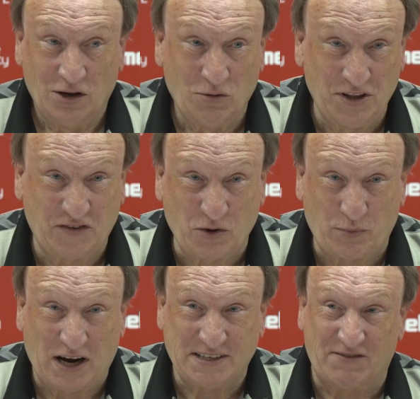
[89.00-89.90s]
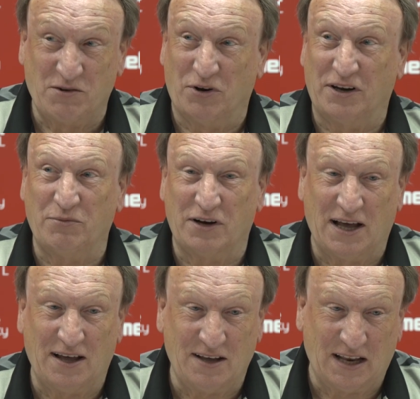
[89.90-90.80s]
Well, they've surprised everybody, but
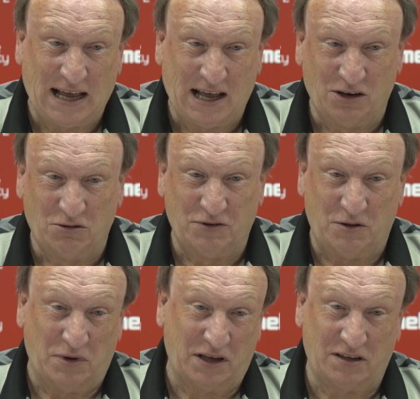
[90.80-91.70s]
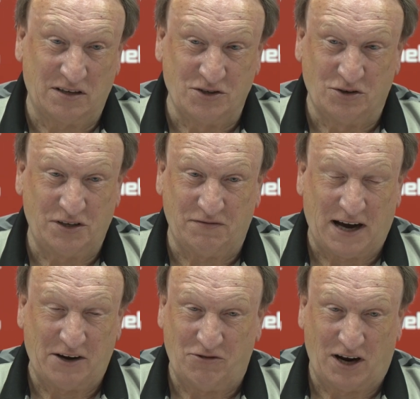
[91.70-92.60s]
I love it, mate. There's no
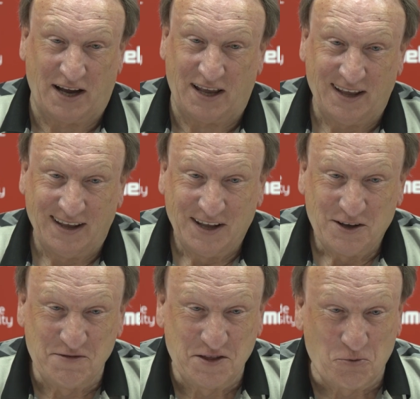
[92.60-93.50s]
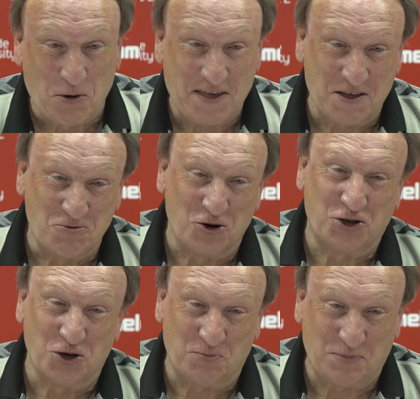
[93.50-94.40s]
divine right. I mean, the way they
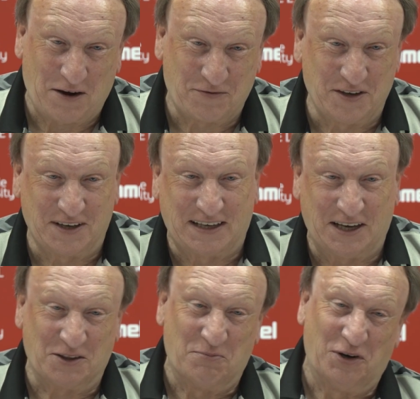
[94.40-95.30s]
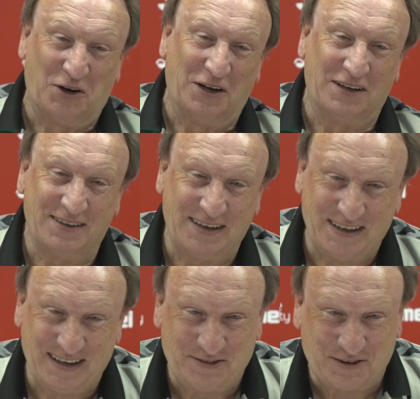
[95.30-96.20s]
rush up after they kick the ball,
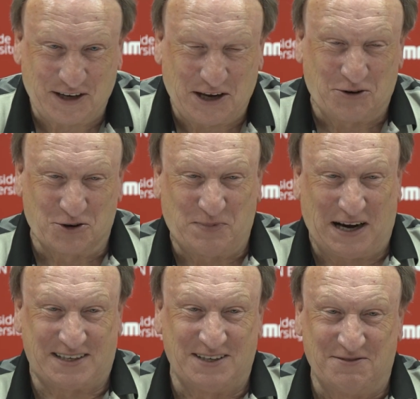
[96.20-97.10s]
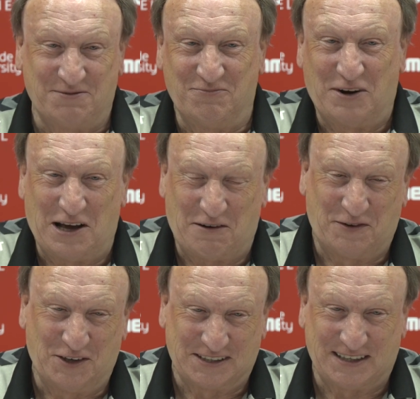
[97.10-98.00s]
it goes back to when I
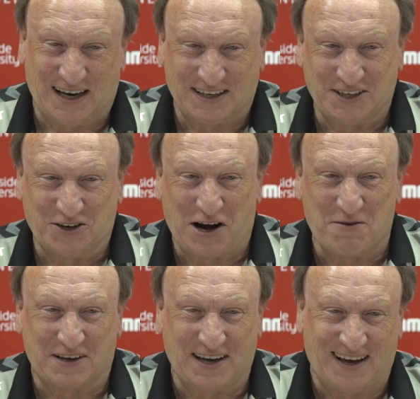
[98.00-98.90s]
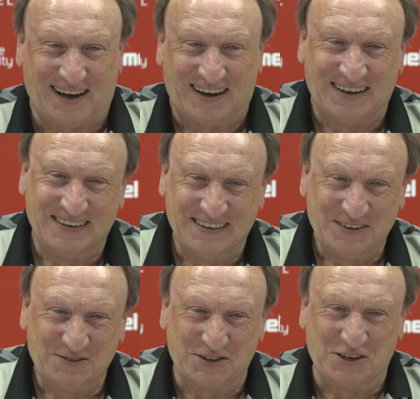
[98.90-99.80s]
first started. Graham Carr
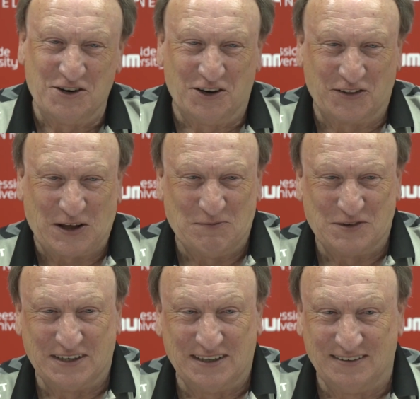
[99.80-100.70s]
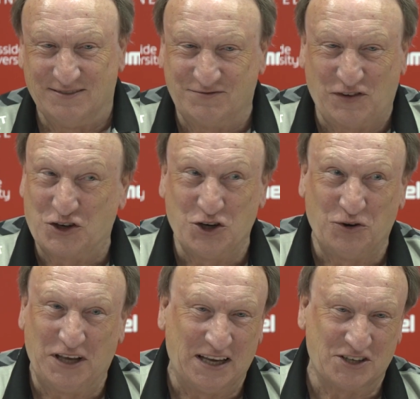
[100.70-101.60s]
was at Northampton, and for
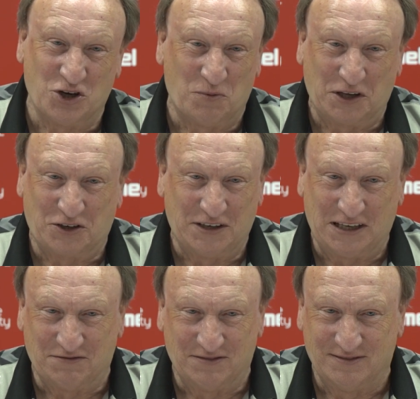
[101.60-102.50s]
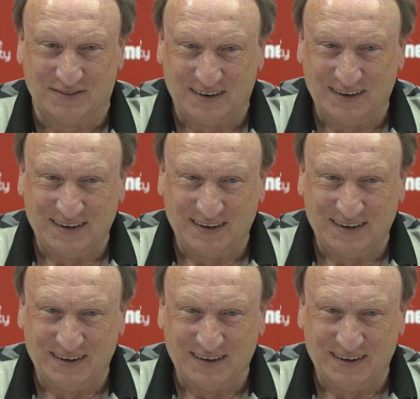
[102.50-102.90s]
2 years nobody could even